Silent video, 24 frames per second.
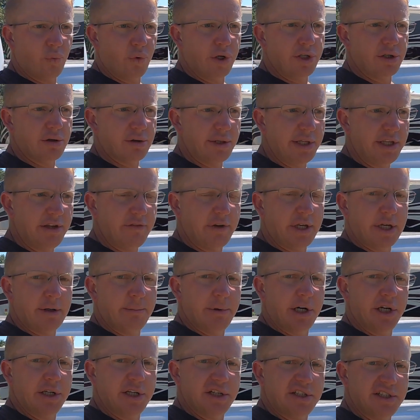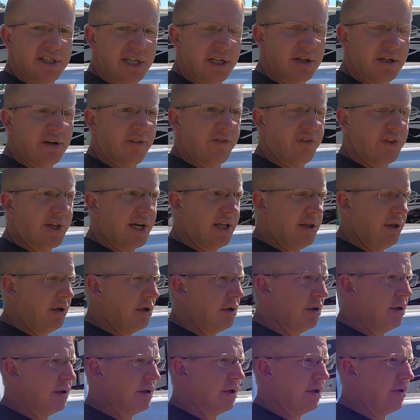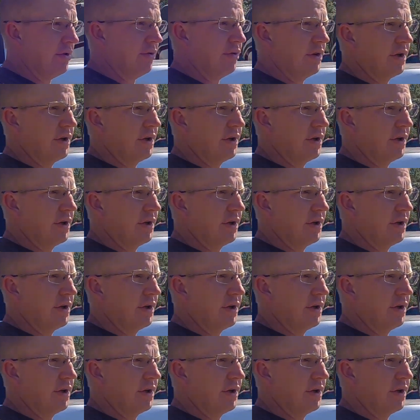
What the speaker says: when you're leaving them unattended for that long,